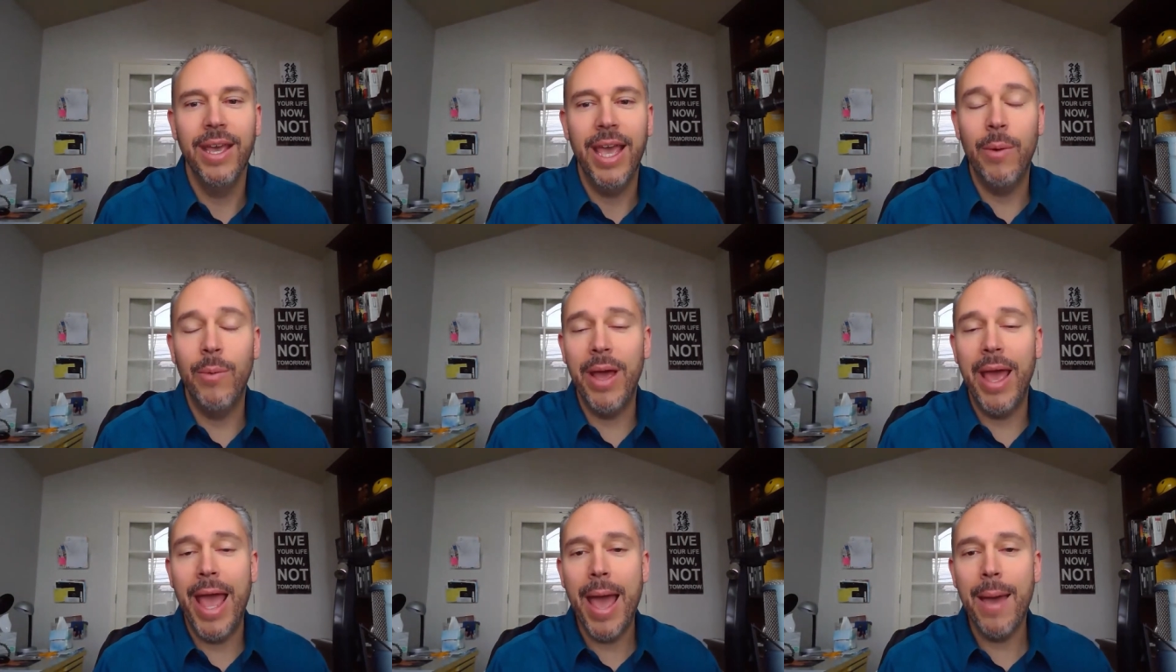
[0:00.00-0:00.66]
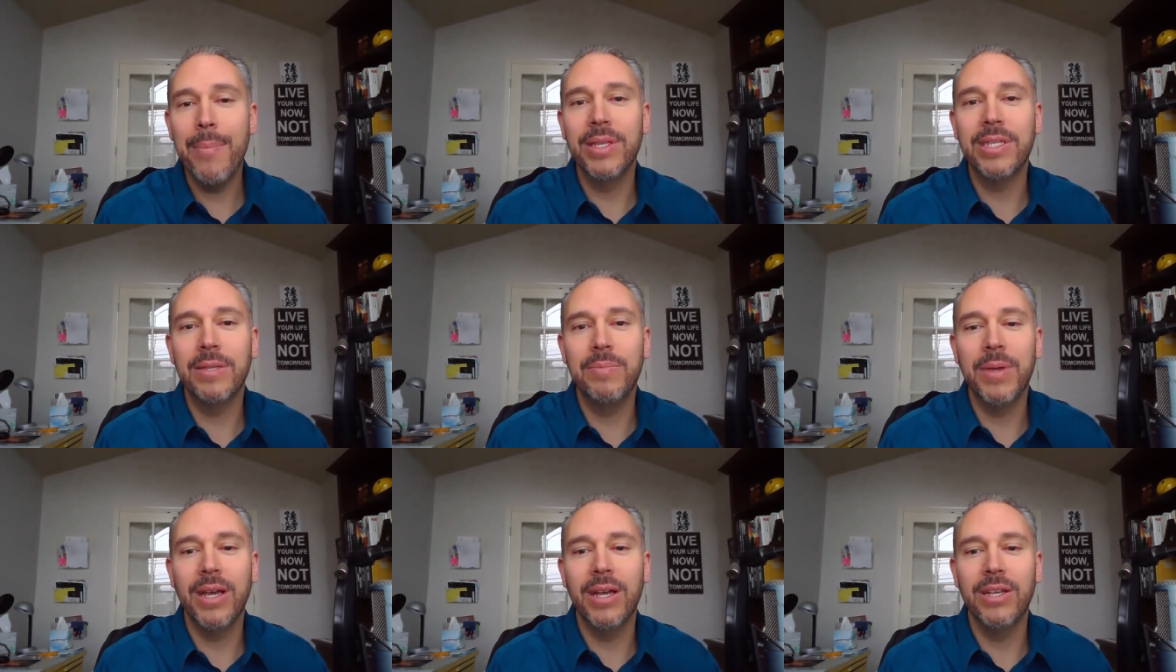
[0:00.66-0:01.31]
and what happens is
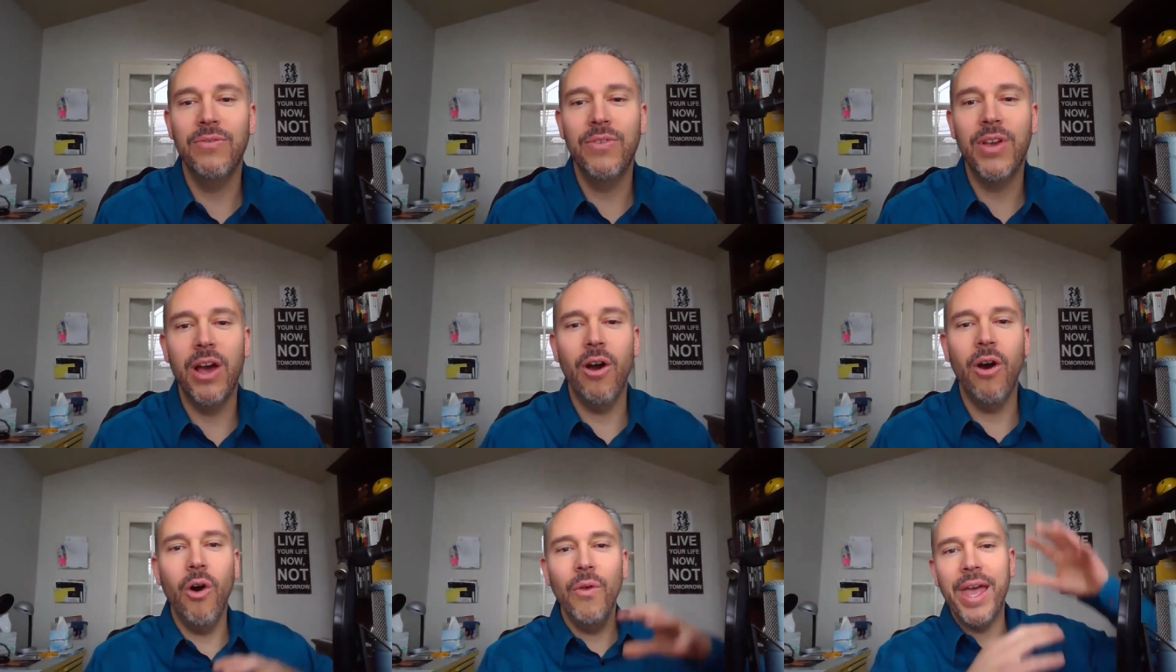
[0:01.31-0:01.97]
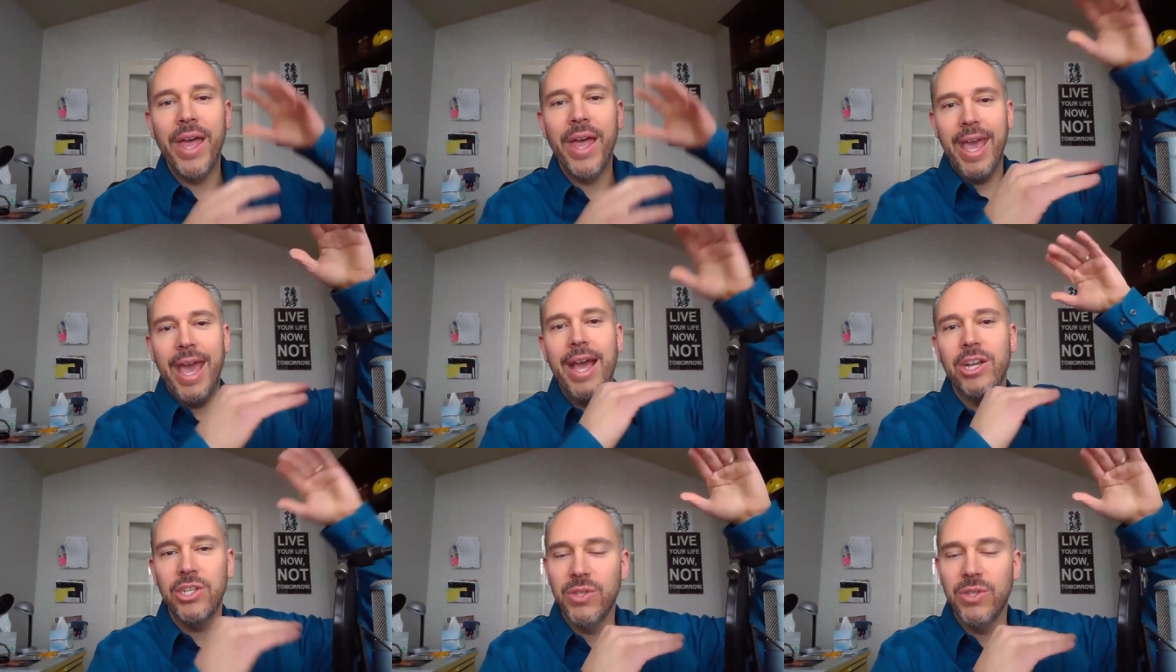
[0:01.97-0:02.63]
because you've got all that cash
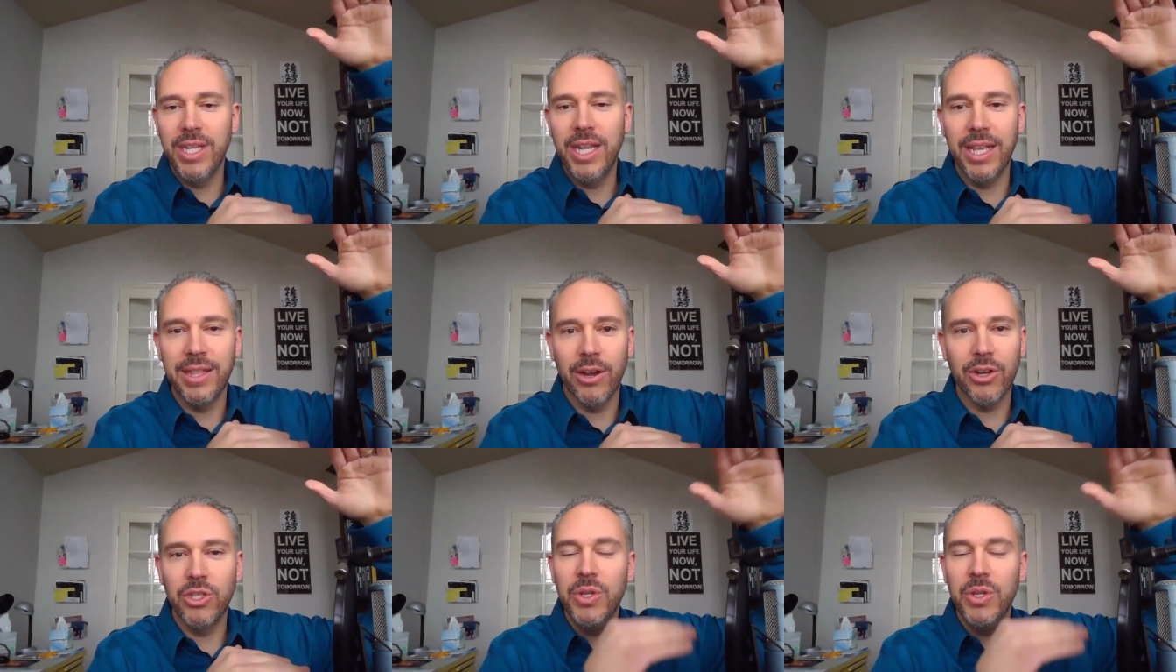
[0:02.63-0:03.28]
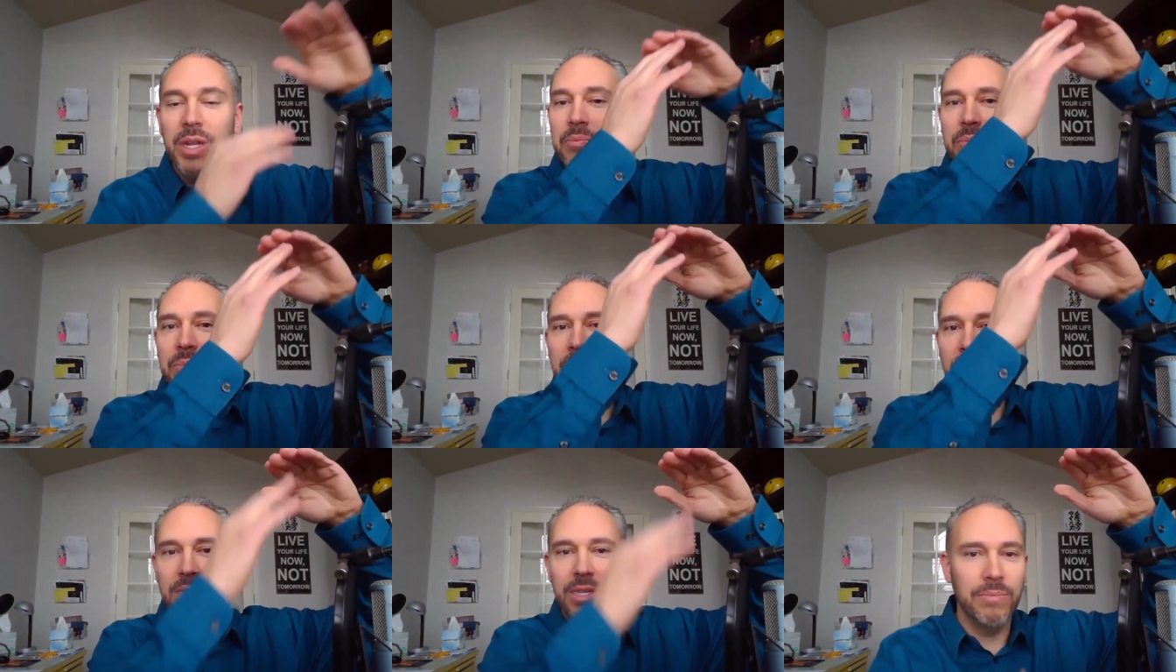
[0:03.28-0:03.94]
still sitting there because you didn't
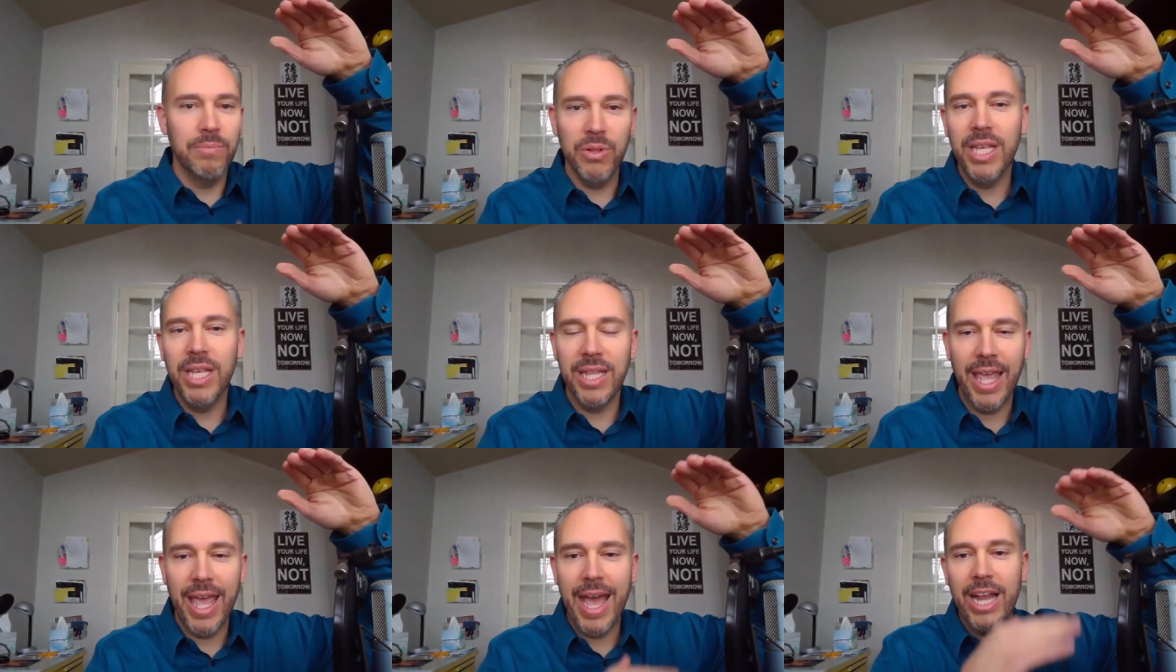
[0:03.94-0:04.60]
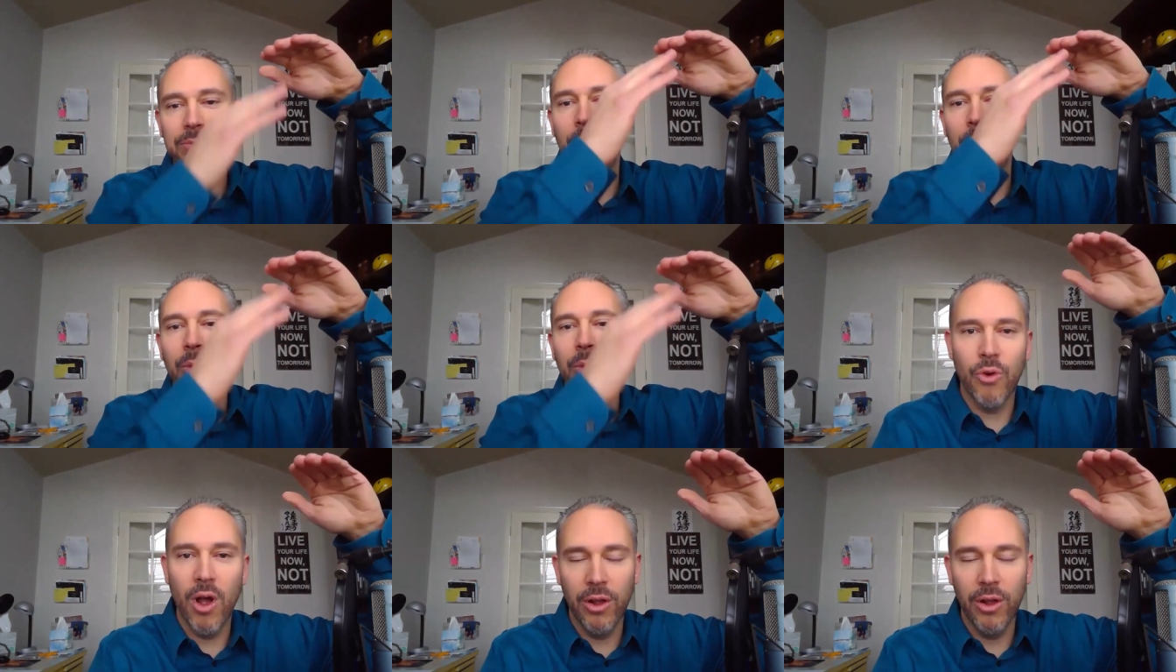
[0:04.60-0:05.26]
deplete the cash by
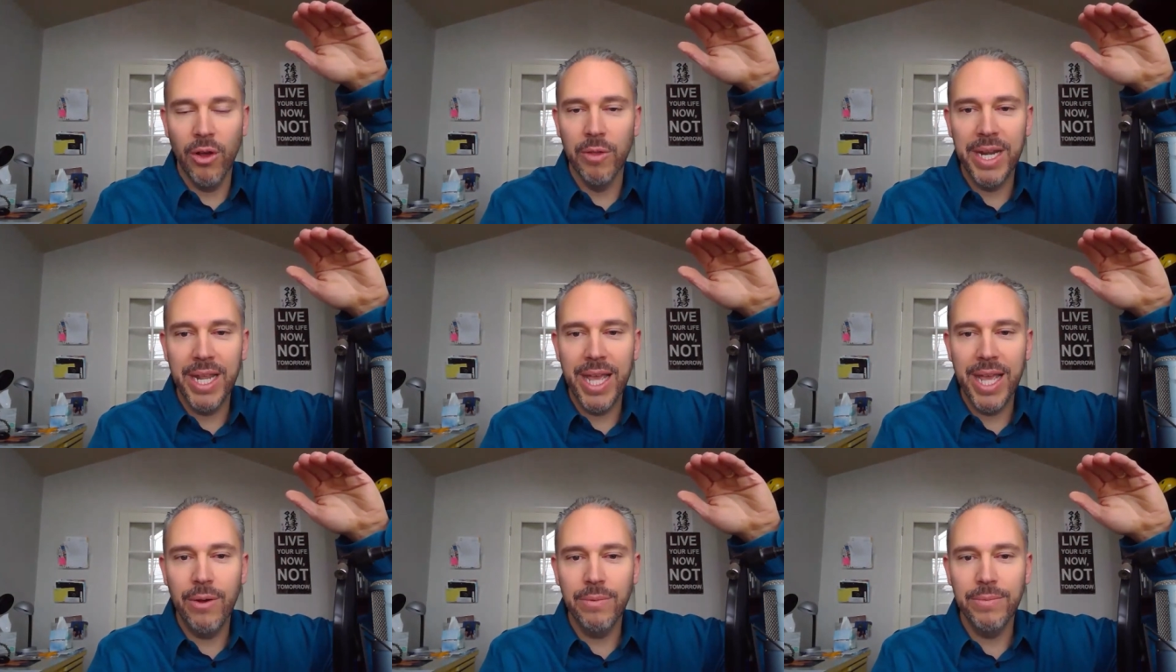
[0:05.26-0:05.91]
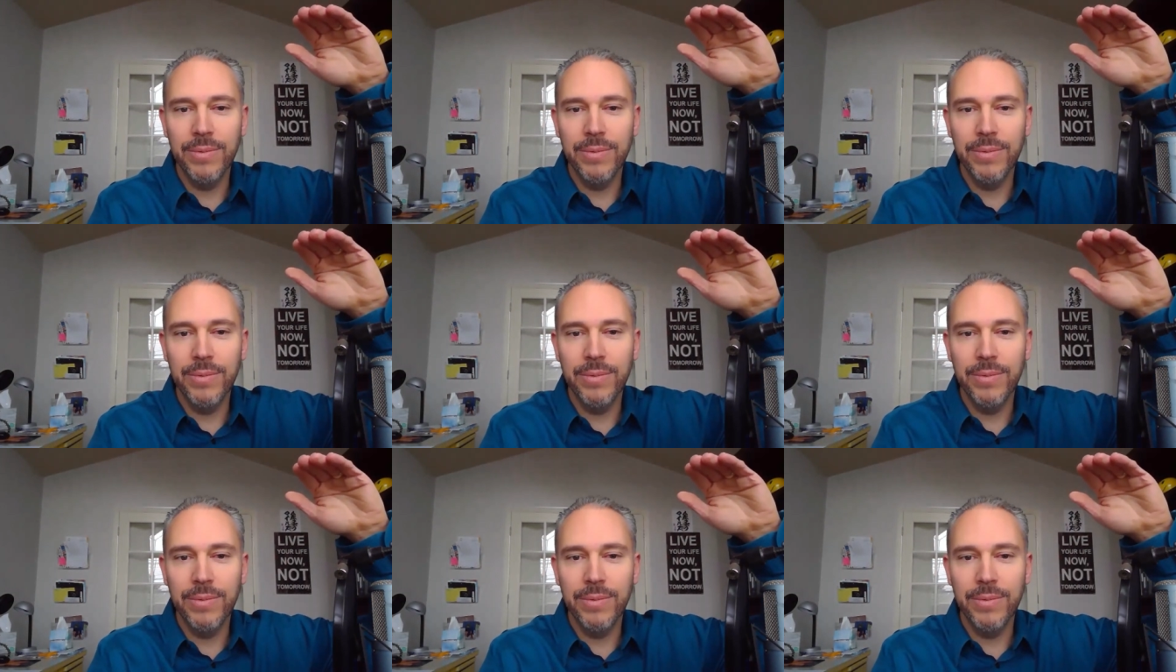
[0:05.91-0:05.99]
withdrawing all the money out.